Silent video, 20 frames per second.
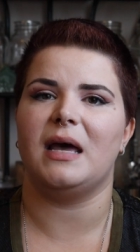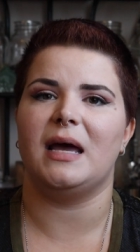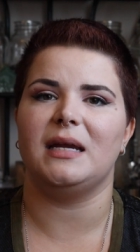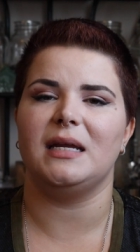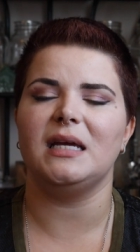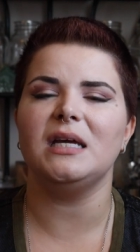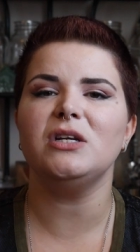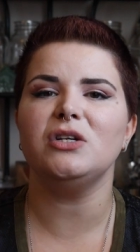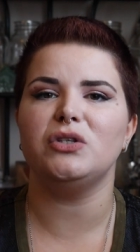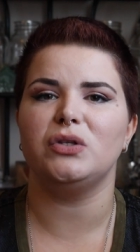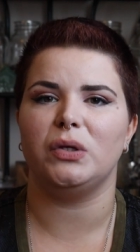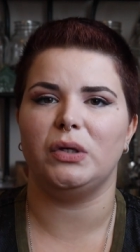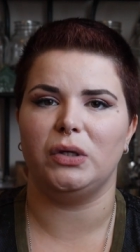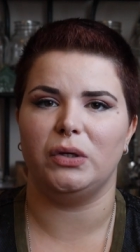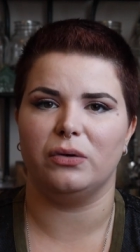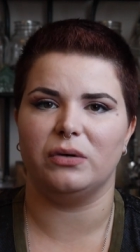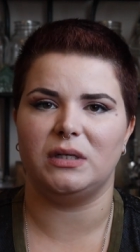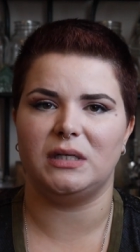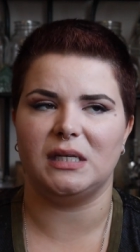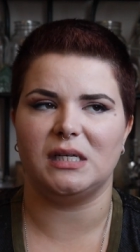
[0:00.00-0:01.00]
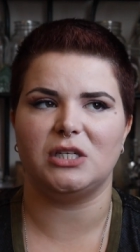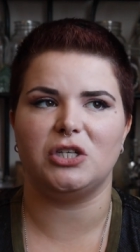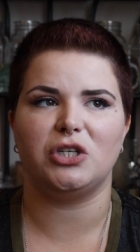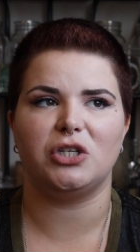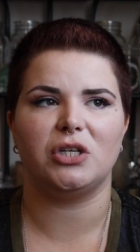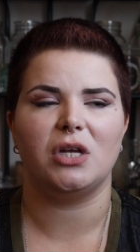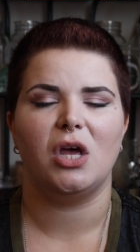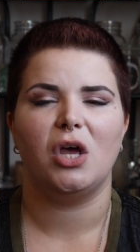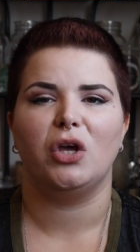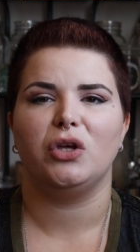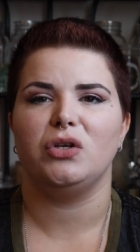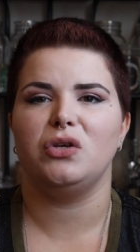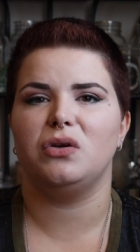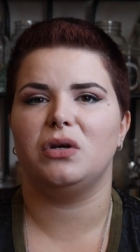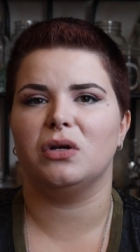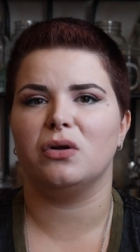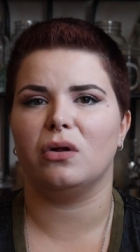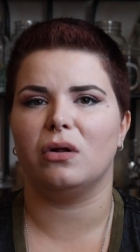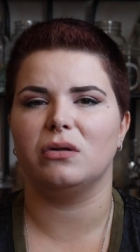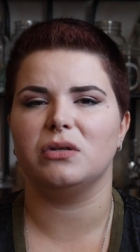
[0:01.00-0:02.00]
that into your dish. You
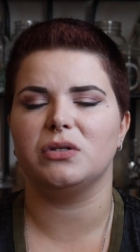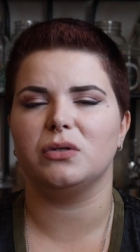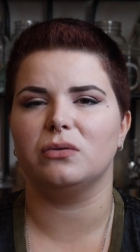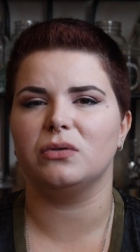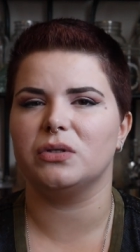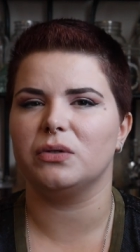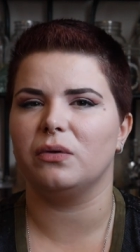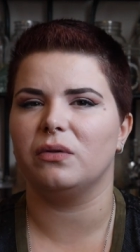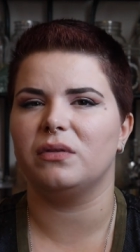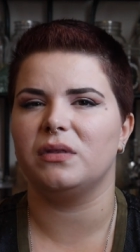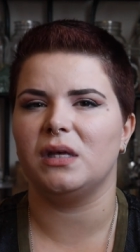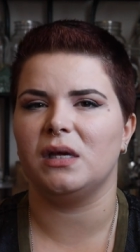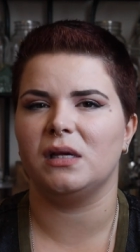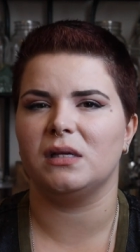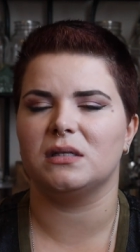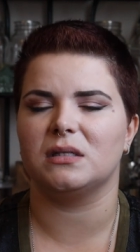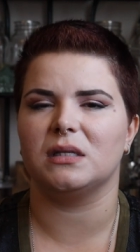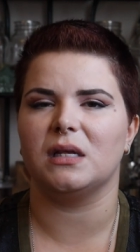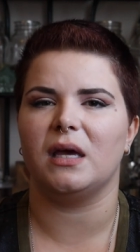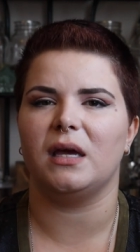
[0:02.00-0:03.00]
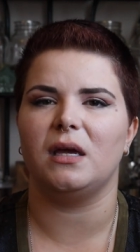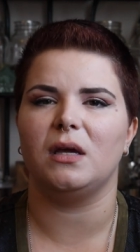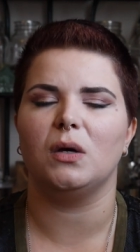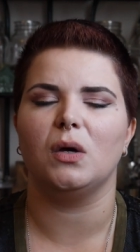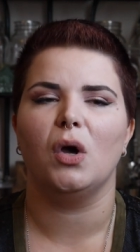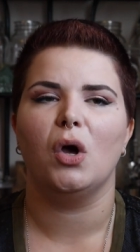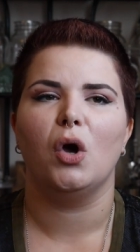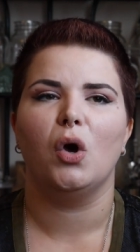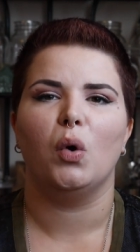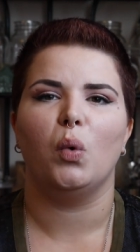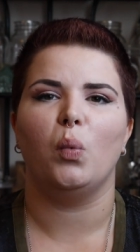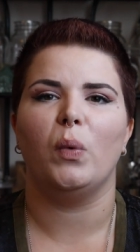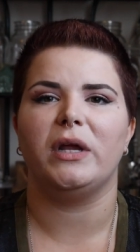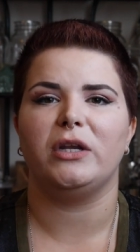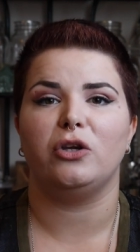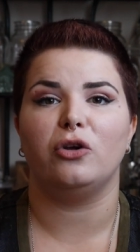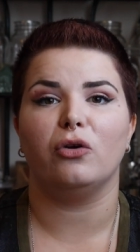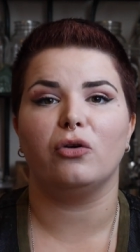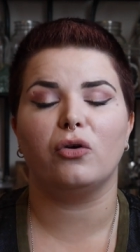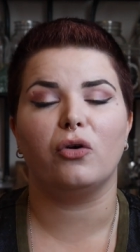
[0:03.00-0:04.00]
can also do things like
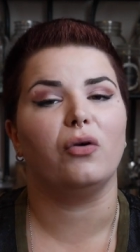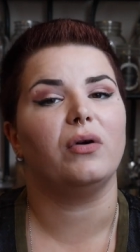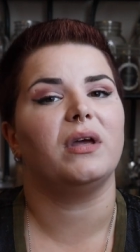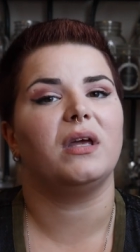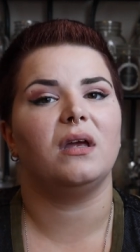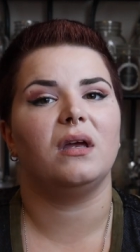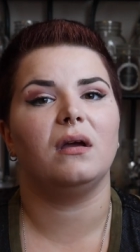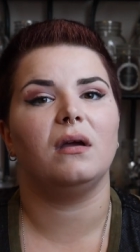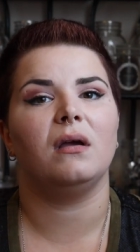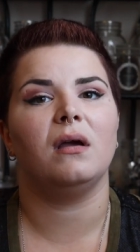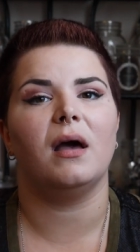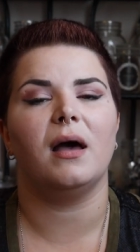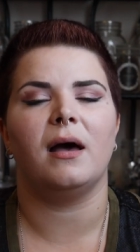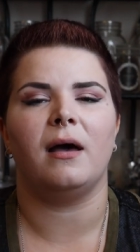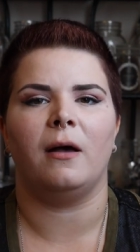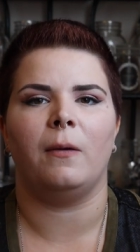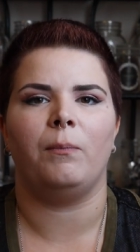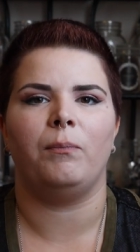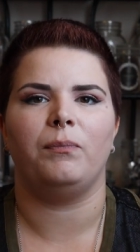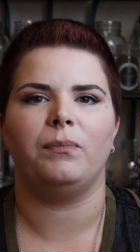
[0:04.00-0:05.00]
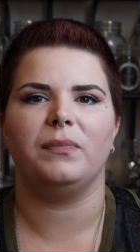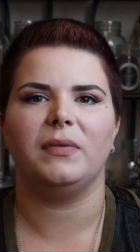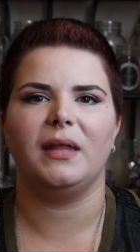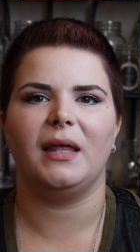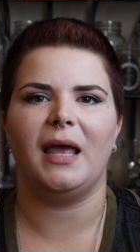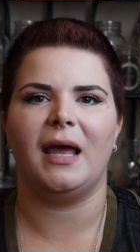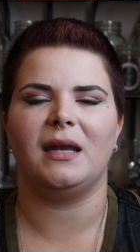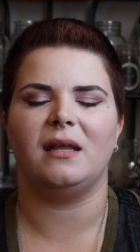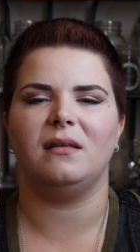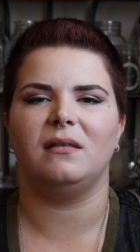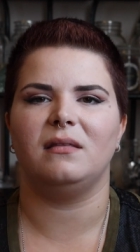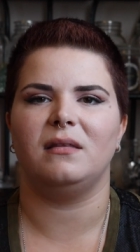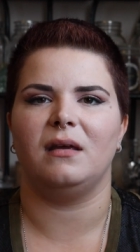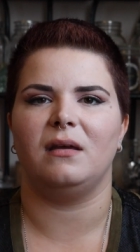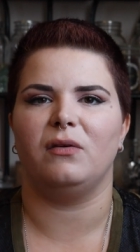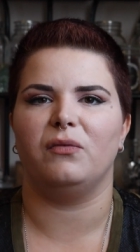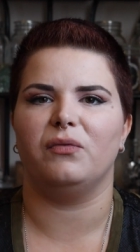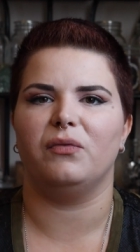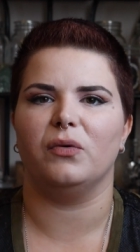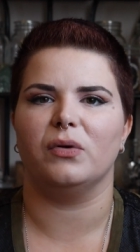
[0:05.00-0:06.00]
when you're cooking um,
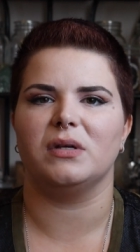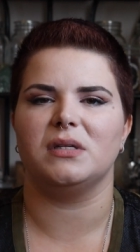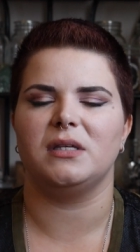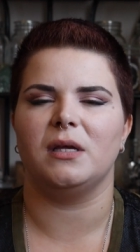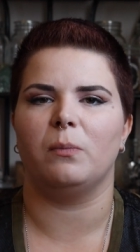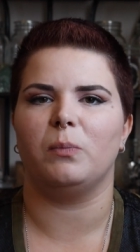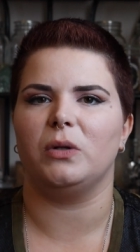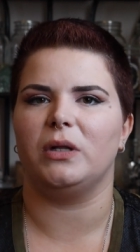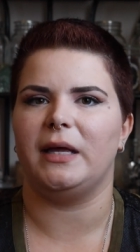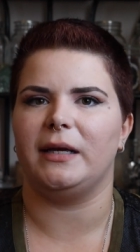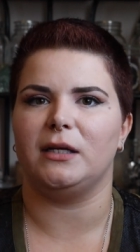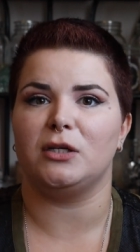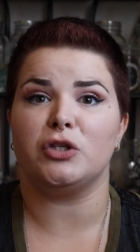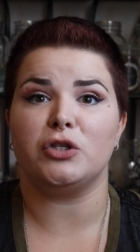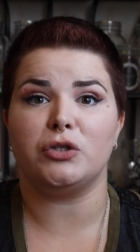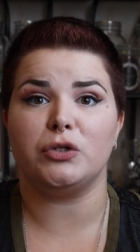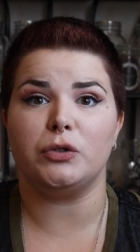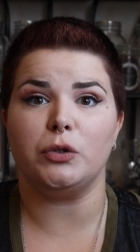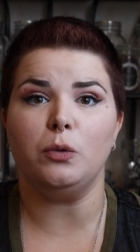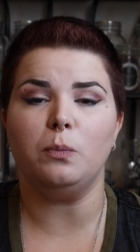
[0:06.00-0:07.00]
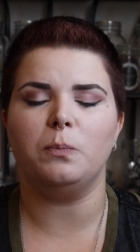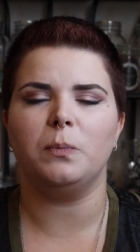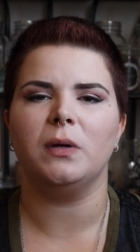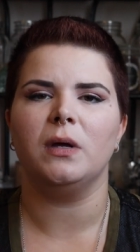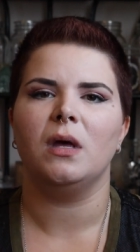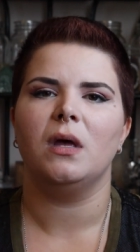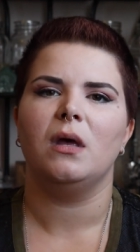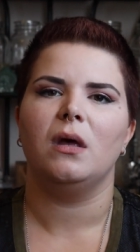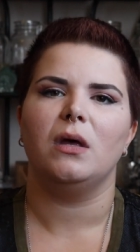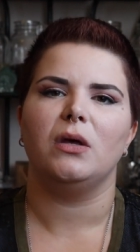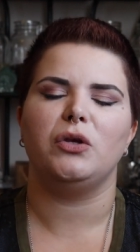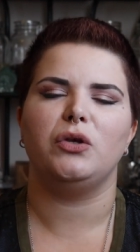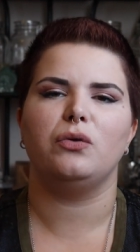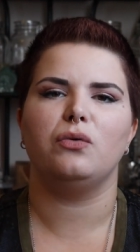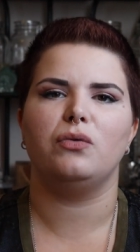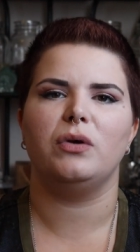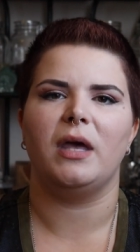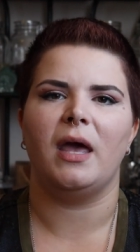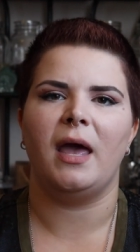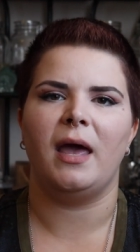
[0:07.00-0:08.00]
anything, for example, like a soup,
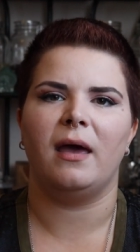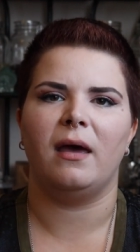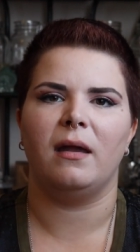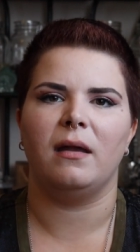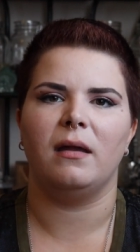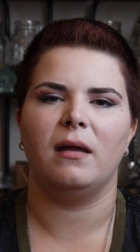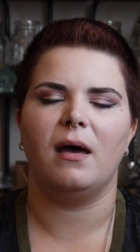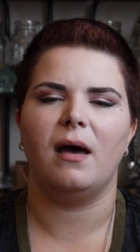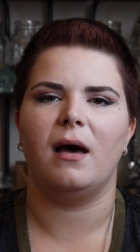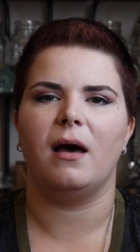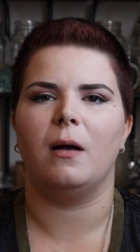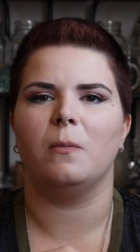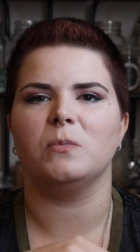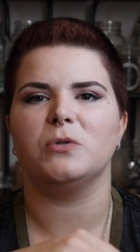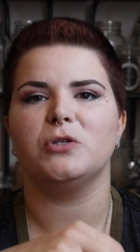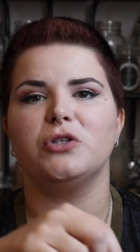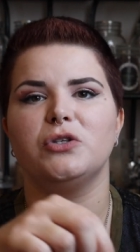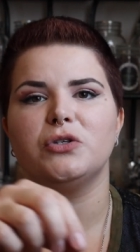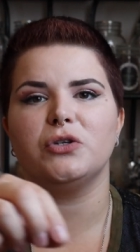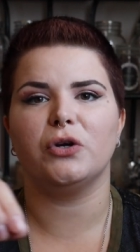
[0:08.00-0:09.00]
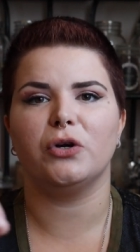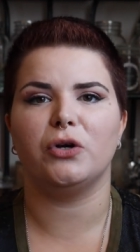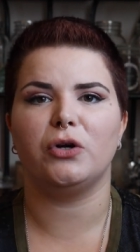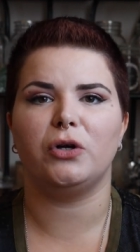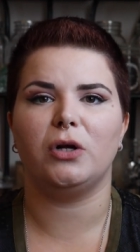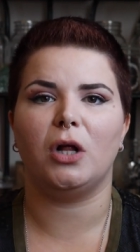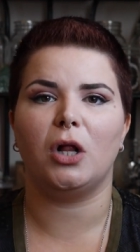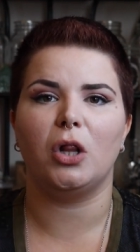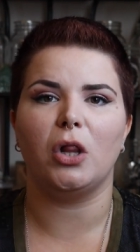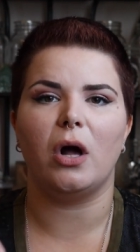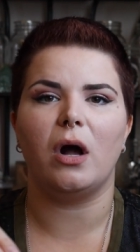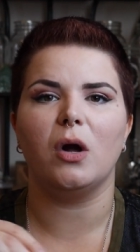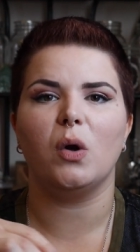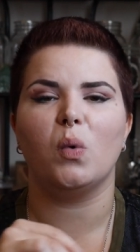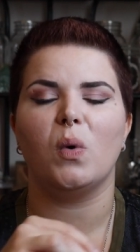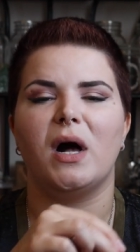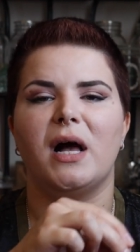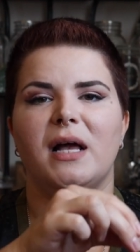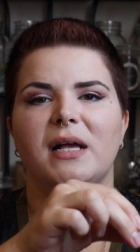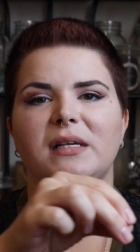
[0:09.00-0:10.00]
you can um, stir
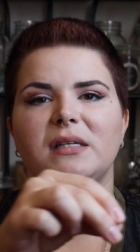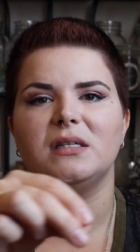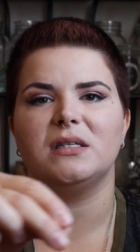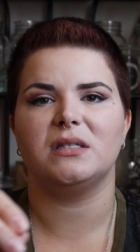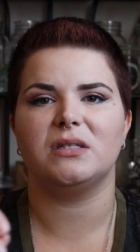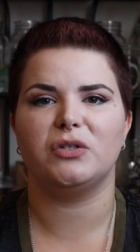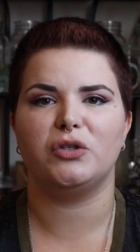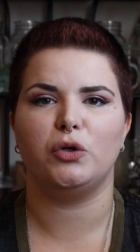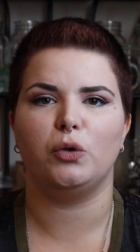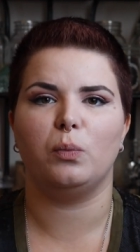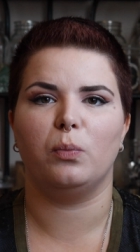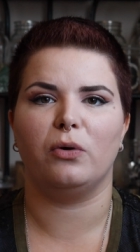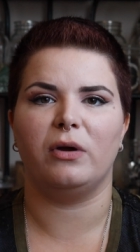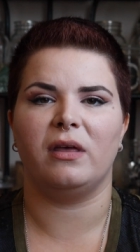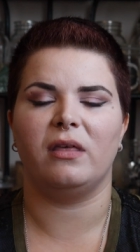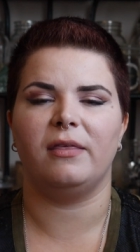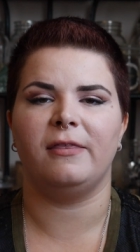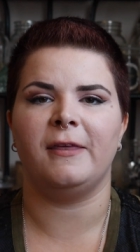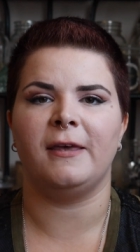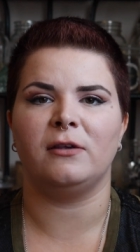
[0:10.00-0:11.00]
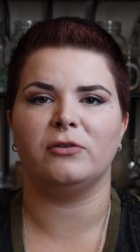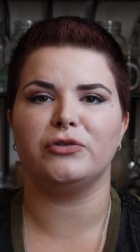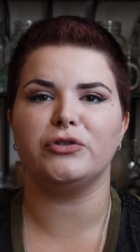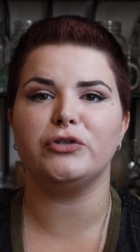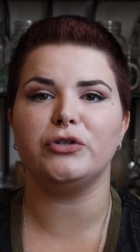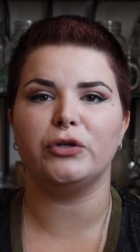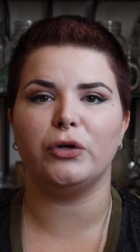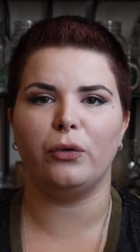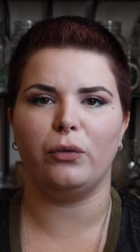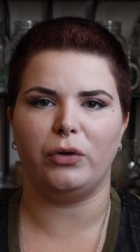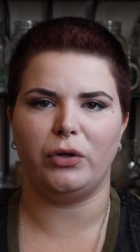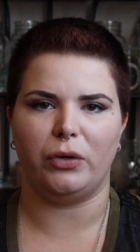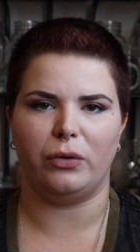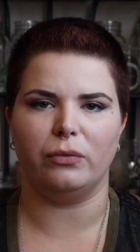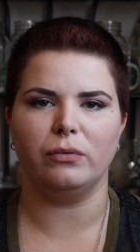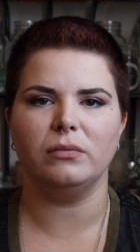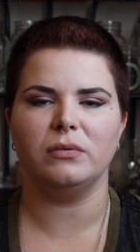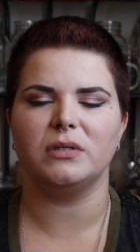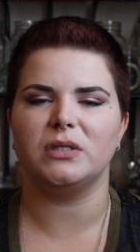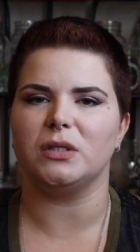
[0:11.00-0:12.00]
clockwise to bring things to
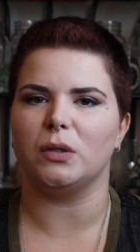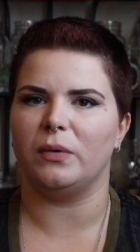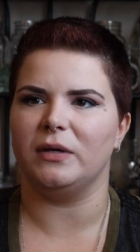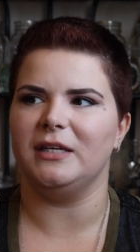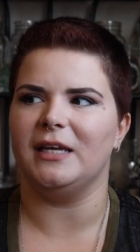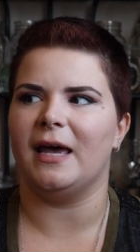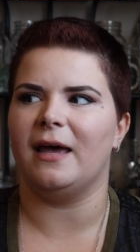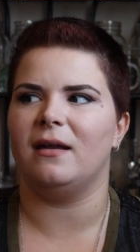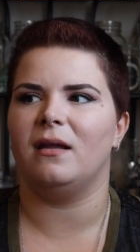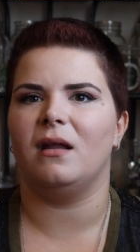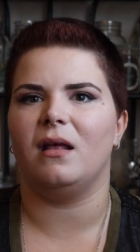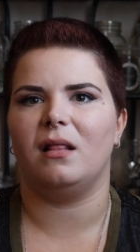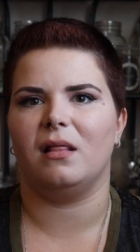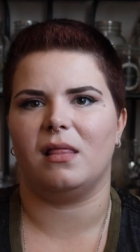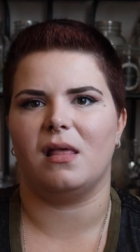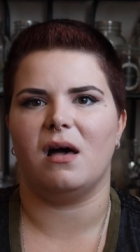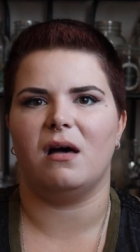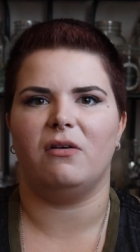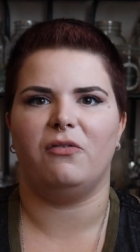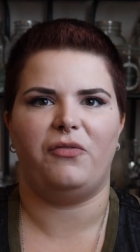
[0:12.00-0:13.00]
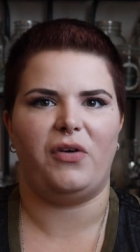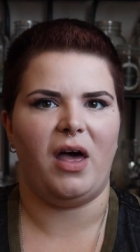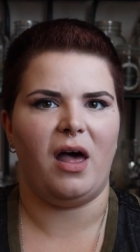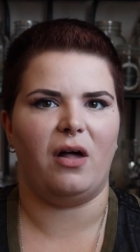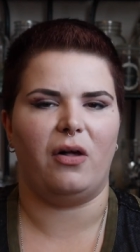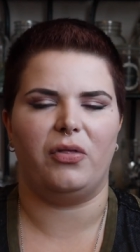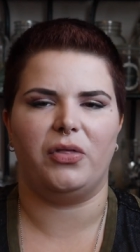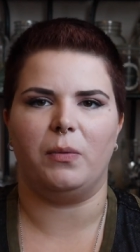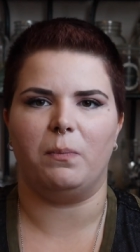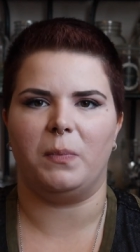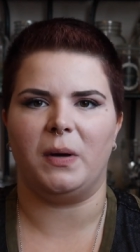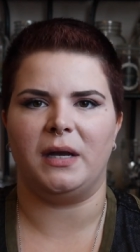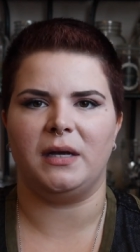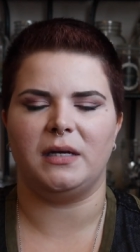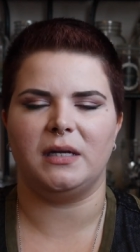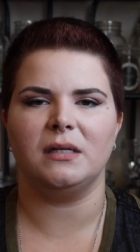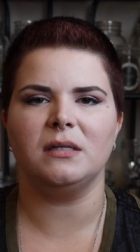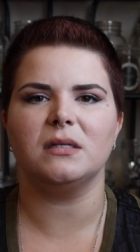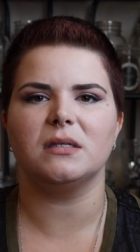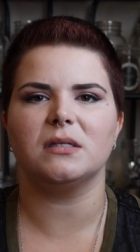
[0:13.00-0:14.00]
you. So again, love, health,
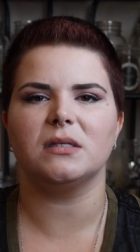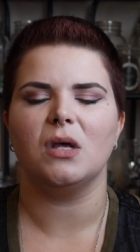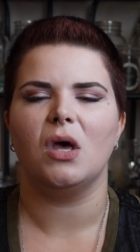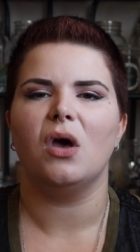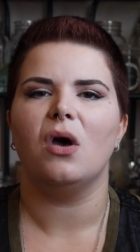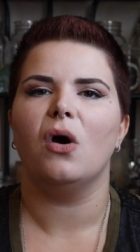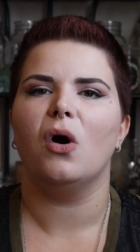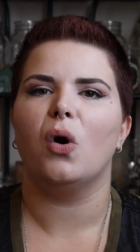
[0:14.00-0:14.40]
abundance.